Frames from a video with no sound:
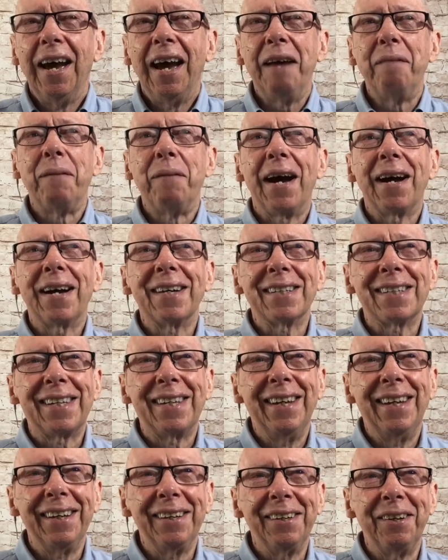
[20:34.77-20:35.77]
Hey, Marcus,
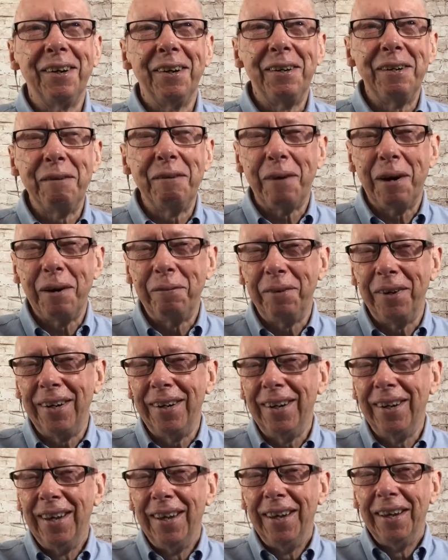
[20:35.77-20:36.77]
good on you, my
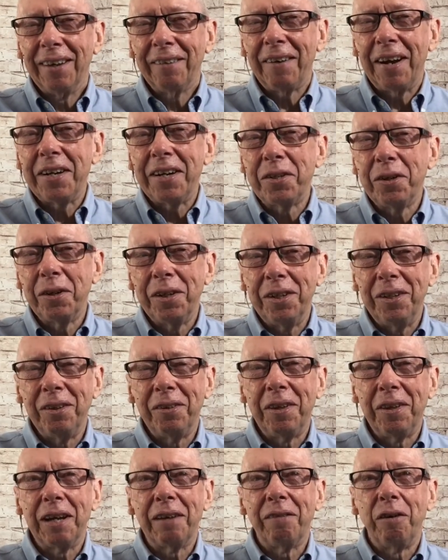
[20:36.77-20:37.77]
friend. Great talking to you.
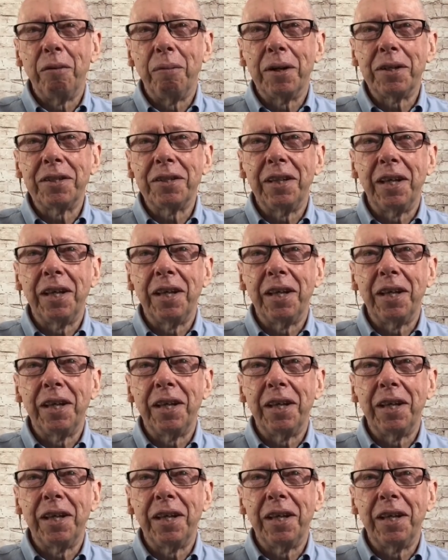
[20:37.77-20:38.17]
Thank you very much.